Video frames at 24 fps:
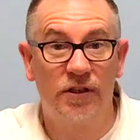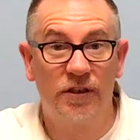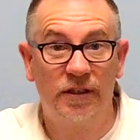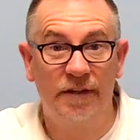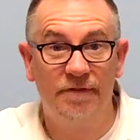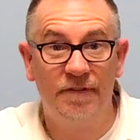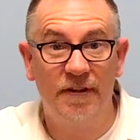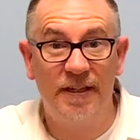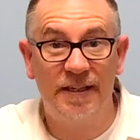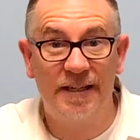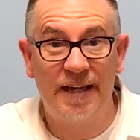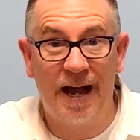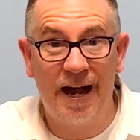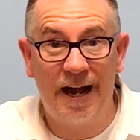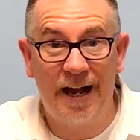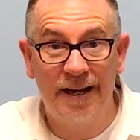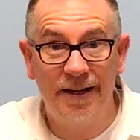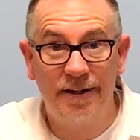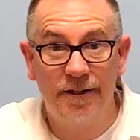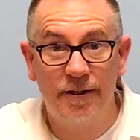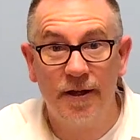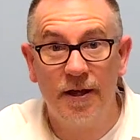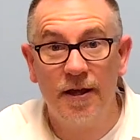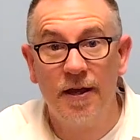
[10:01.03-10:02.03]
the Living
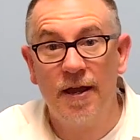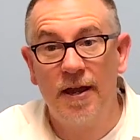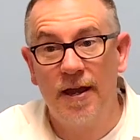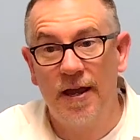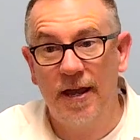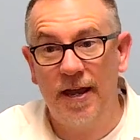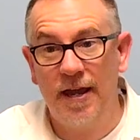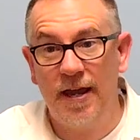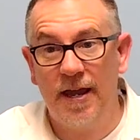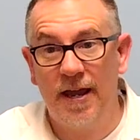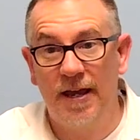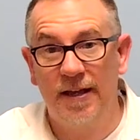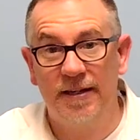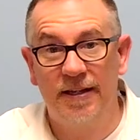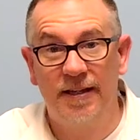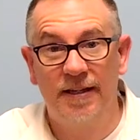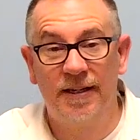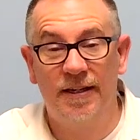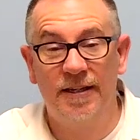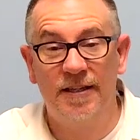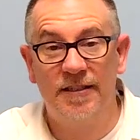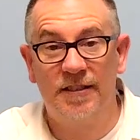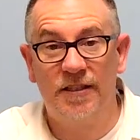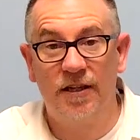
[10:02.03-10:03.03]
God. And it
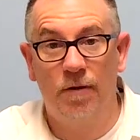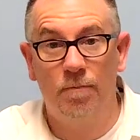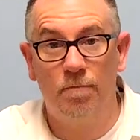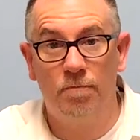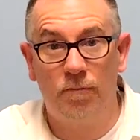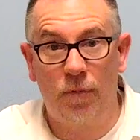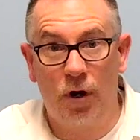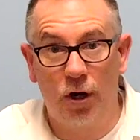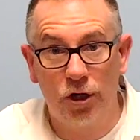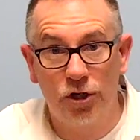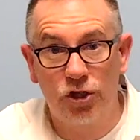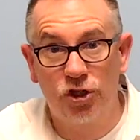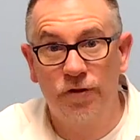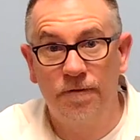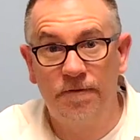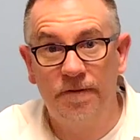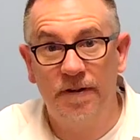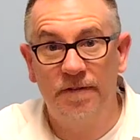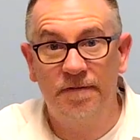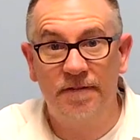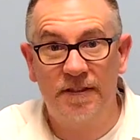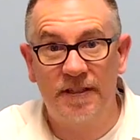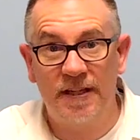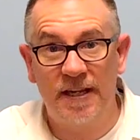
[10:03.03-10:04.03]
is March
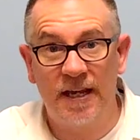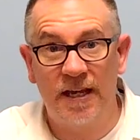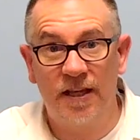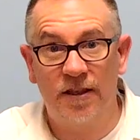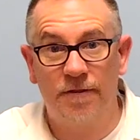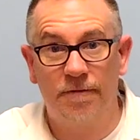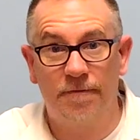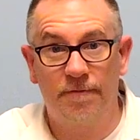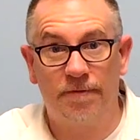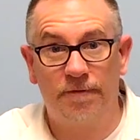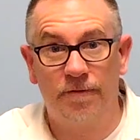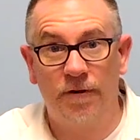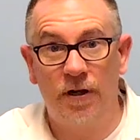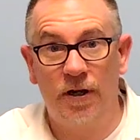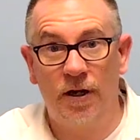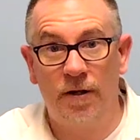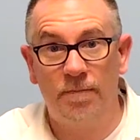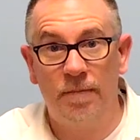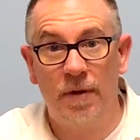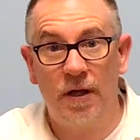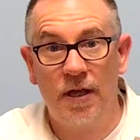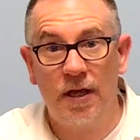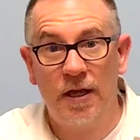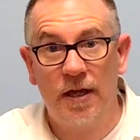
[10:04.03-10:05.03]
15th
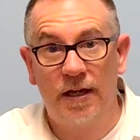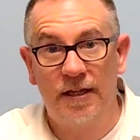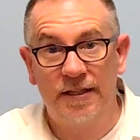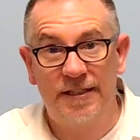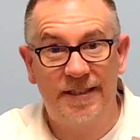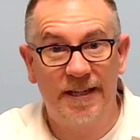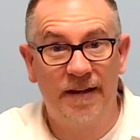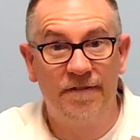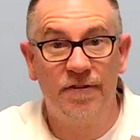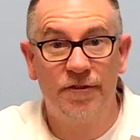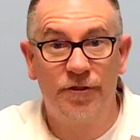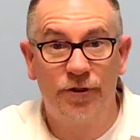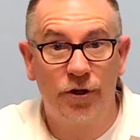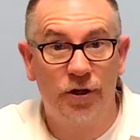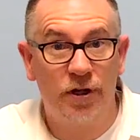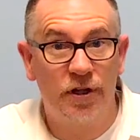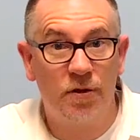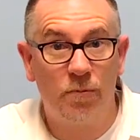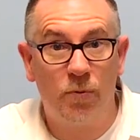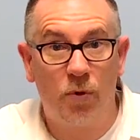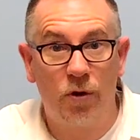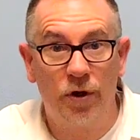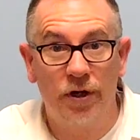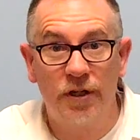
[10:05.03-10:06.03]
from 7:30 in
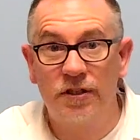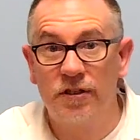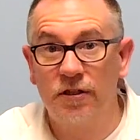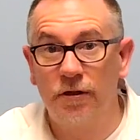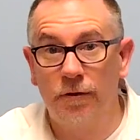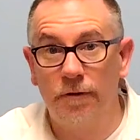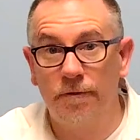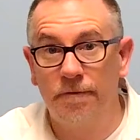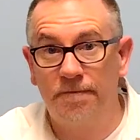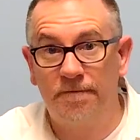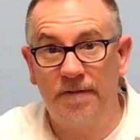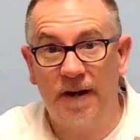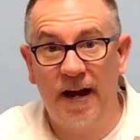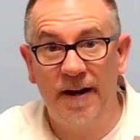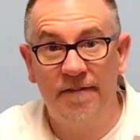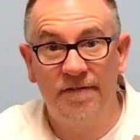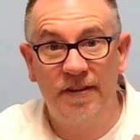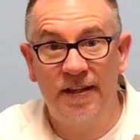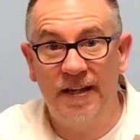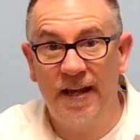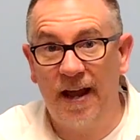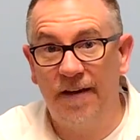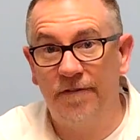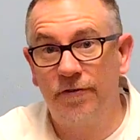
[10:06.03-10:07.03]
the morning till 5 in
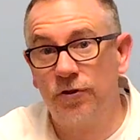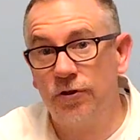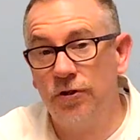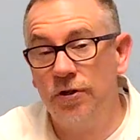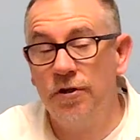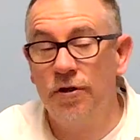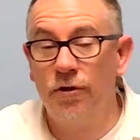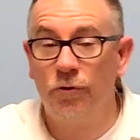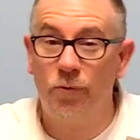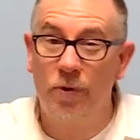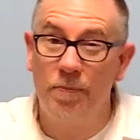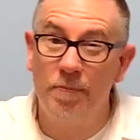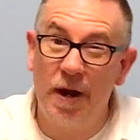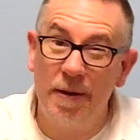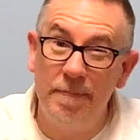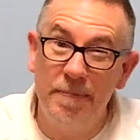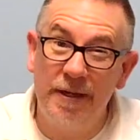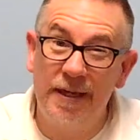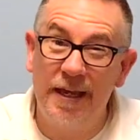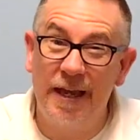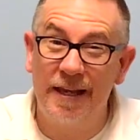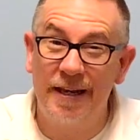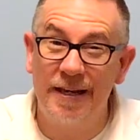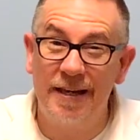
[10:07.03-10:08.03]
the afternoon. We might be
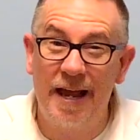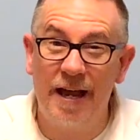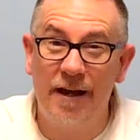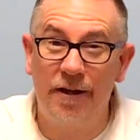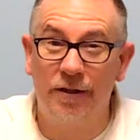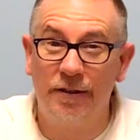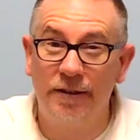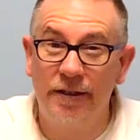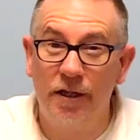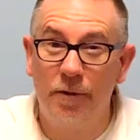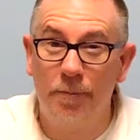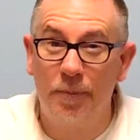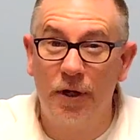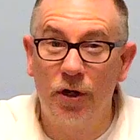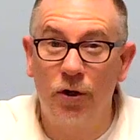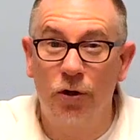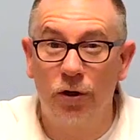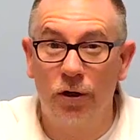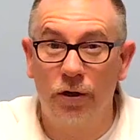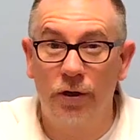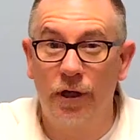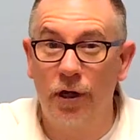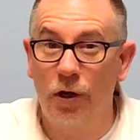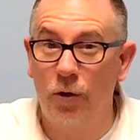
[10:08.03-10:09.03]
getting out a little bit
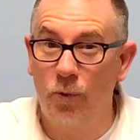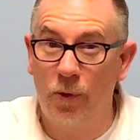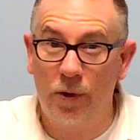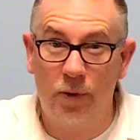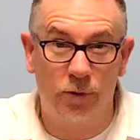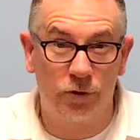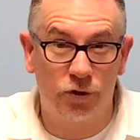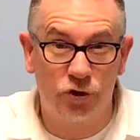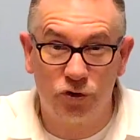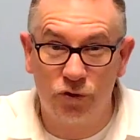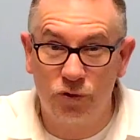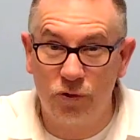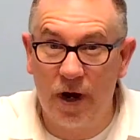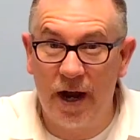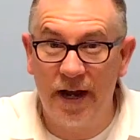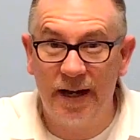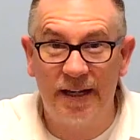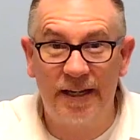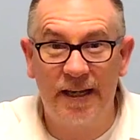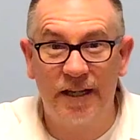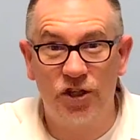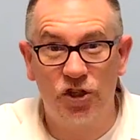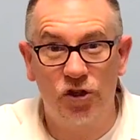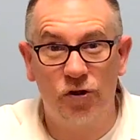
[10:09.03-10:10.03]
earlier. We will try to
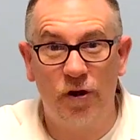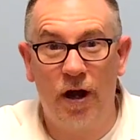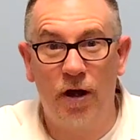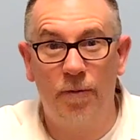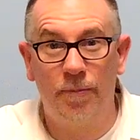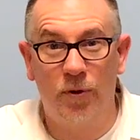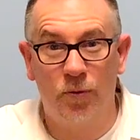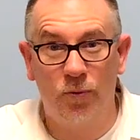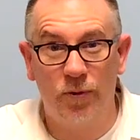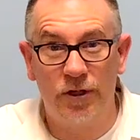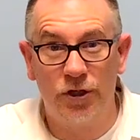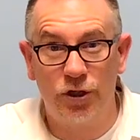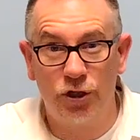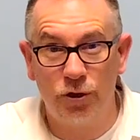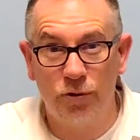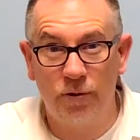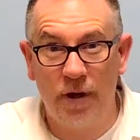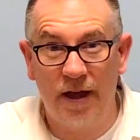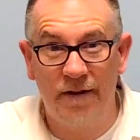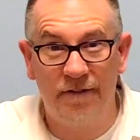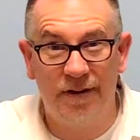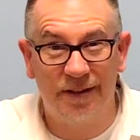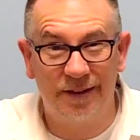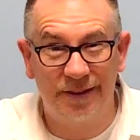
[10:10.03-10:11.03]
get you out, but we do
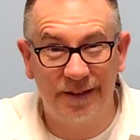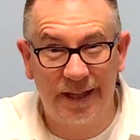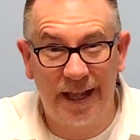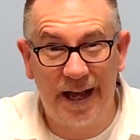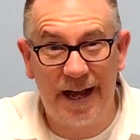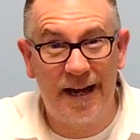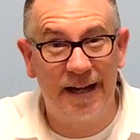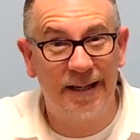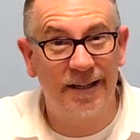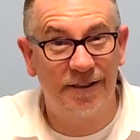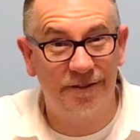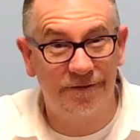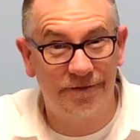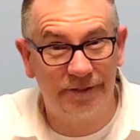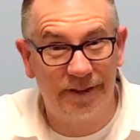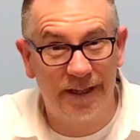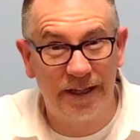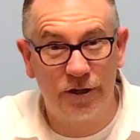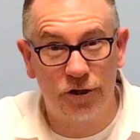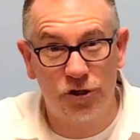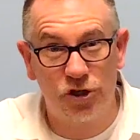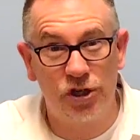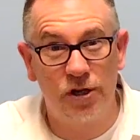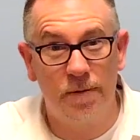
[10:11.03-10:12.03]
have a lot of
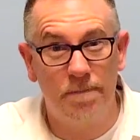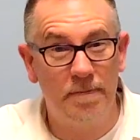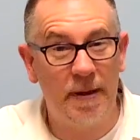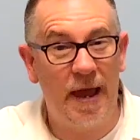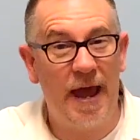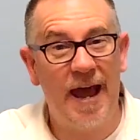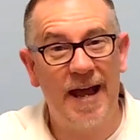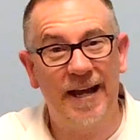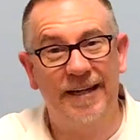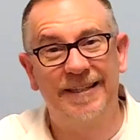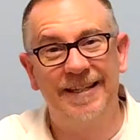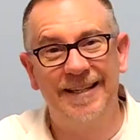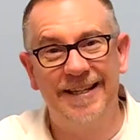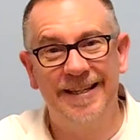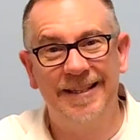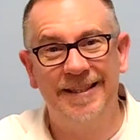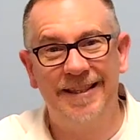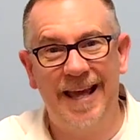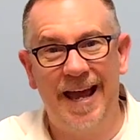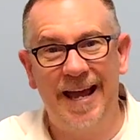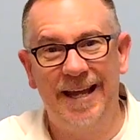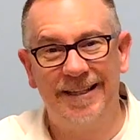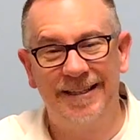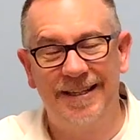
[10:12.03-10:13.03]
leadership packed in
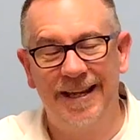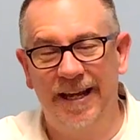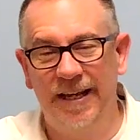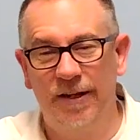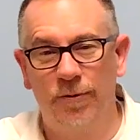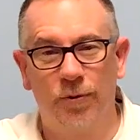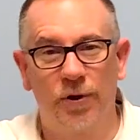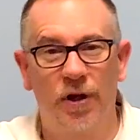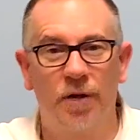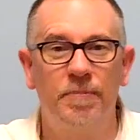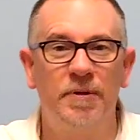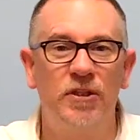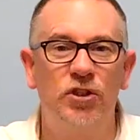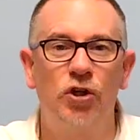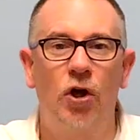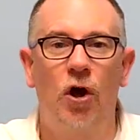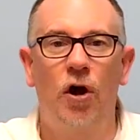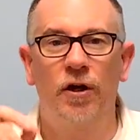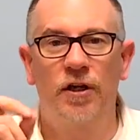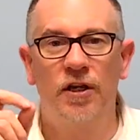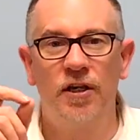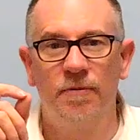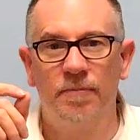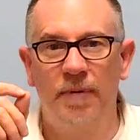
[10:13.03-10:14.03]
that day. We're going to be
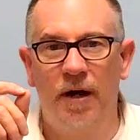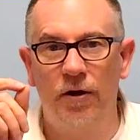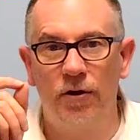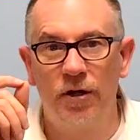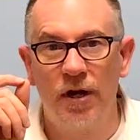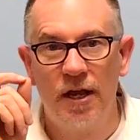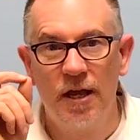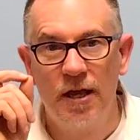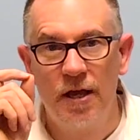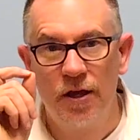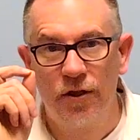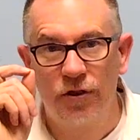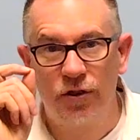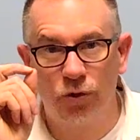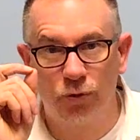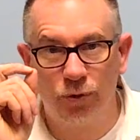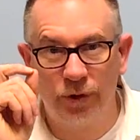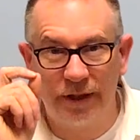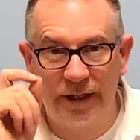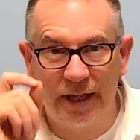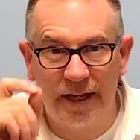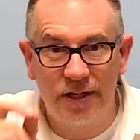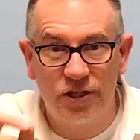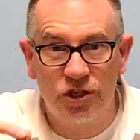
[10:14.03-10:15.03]
talking about the
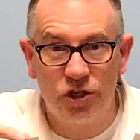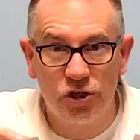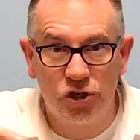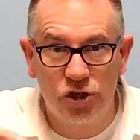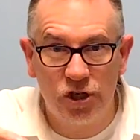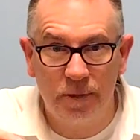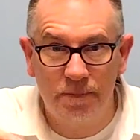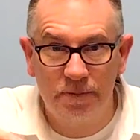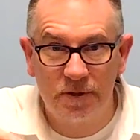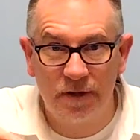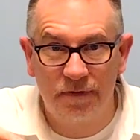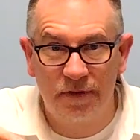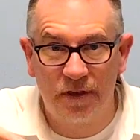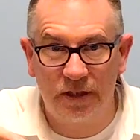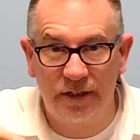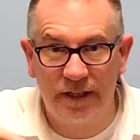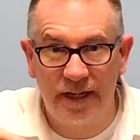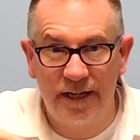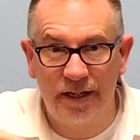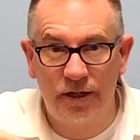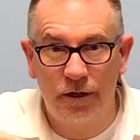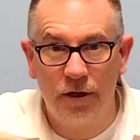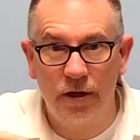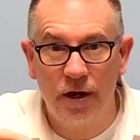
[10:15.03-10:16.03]
relationships of the
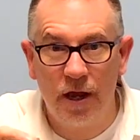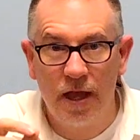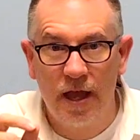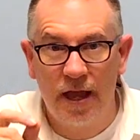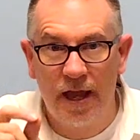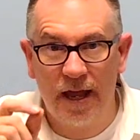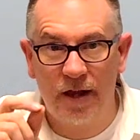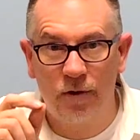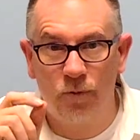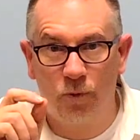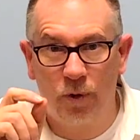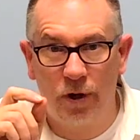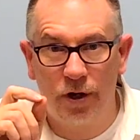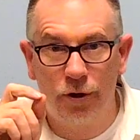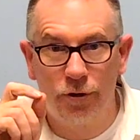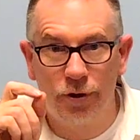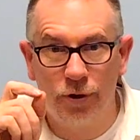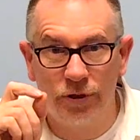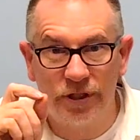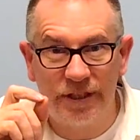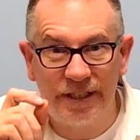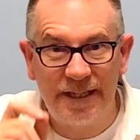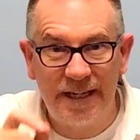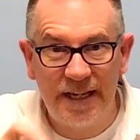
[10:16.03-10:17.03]
leader and what are
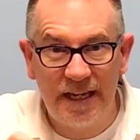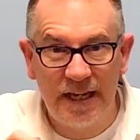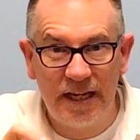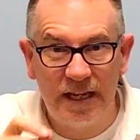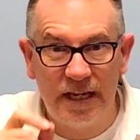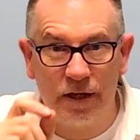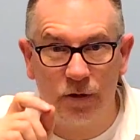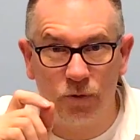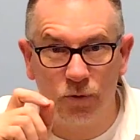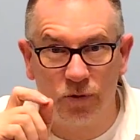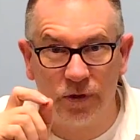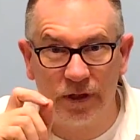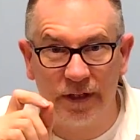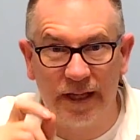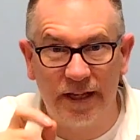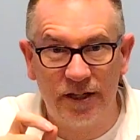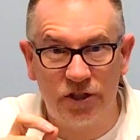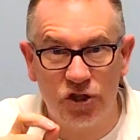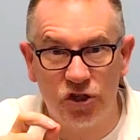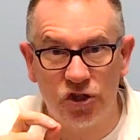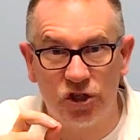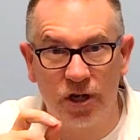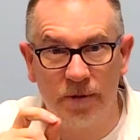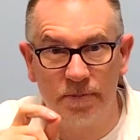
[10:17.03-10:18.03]
those key
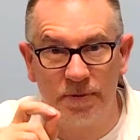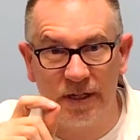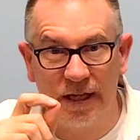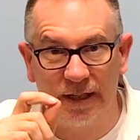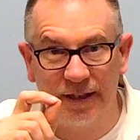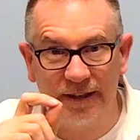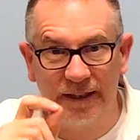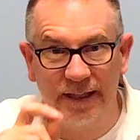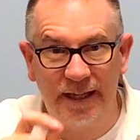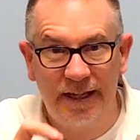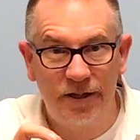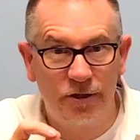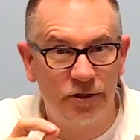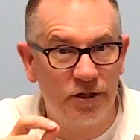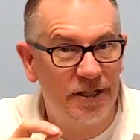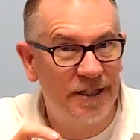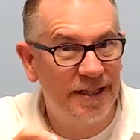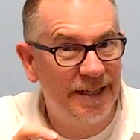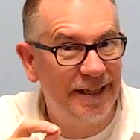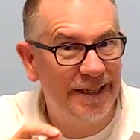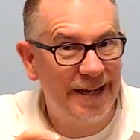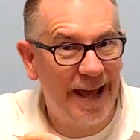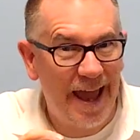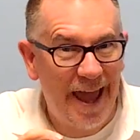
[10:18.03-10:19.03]
relationships that leaders
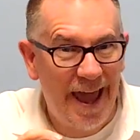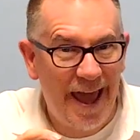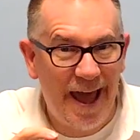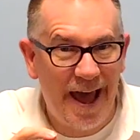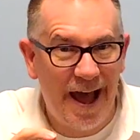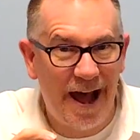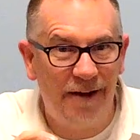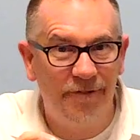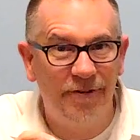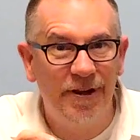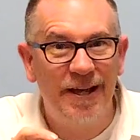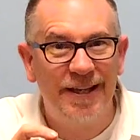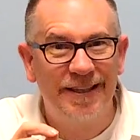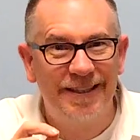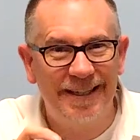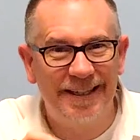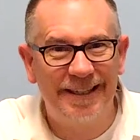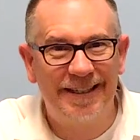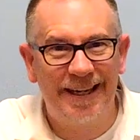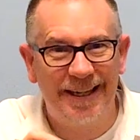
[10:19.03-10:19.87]
need to have to